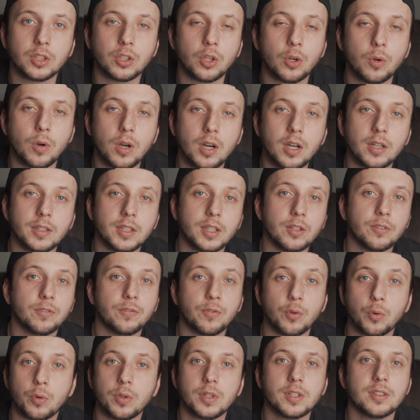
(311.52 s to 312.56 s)
go on in
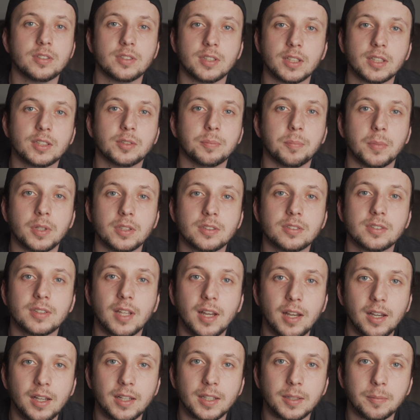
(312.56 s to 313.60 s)
4 to 6 months'
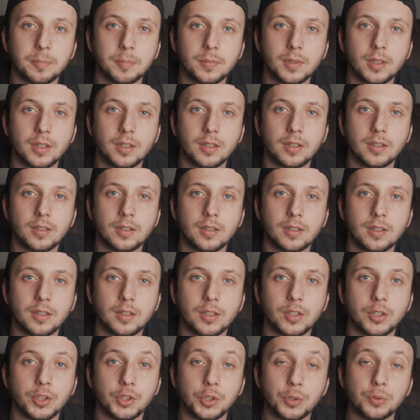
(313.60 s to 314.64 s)
time.
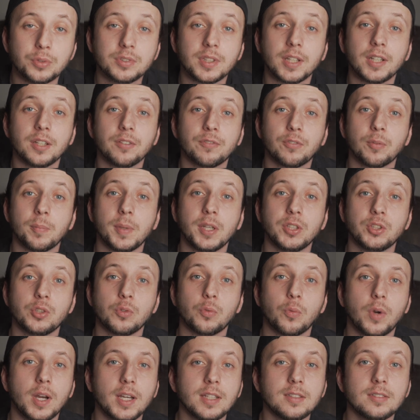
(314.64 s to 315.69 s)
Use that information
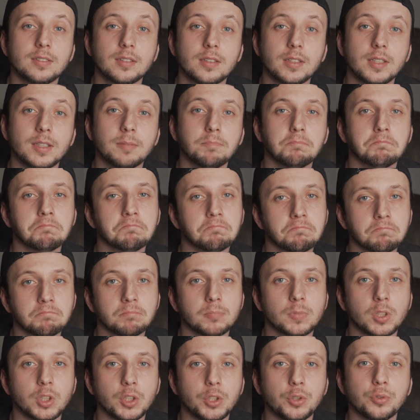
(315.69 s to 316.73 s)
wisely,
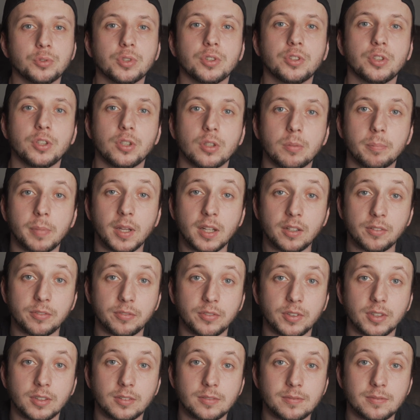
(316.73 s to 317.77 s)
use it to your benefit.